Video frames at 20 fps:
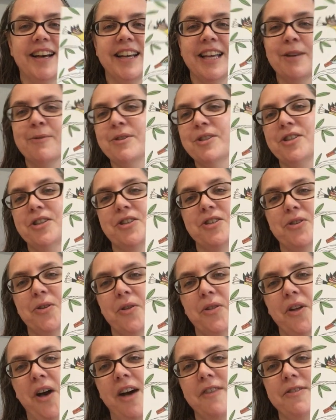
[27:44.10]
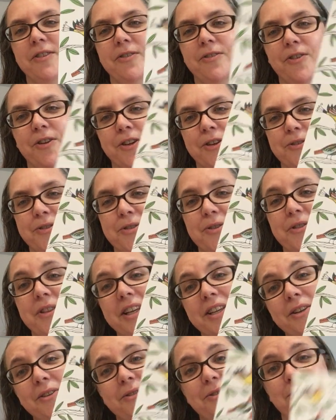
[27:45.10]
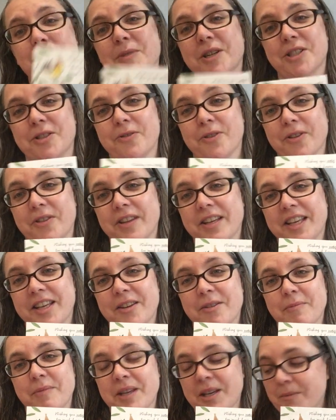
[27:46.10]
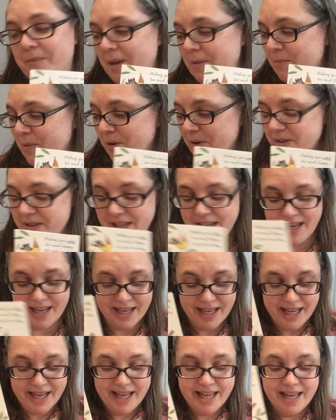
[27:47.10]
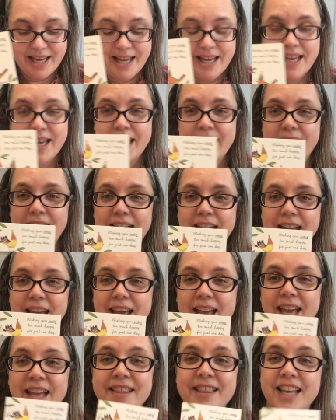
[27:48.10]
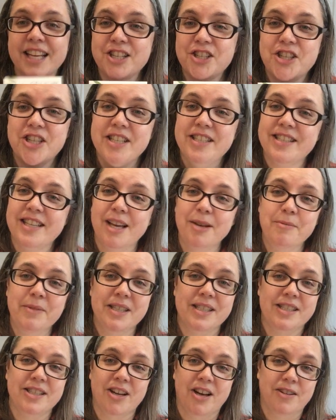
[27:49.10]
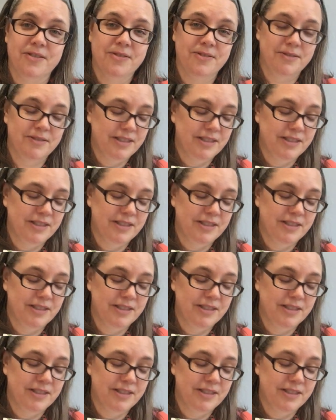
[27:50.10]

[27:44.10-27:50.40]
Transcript: it was just so thoughtful for you. So thank you so much for thinking of me on my birthday. And then she sent me stuff,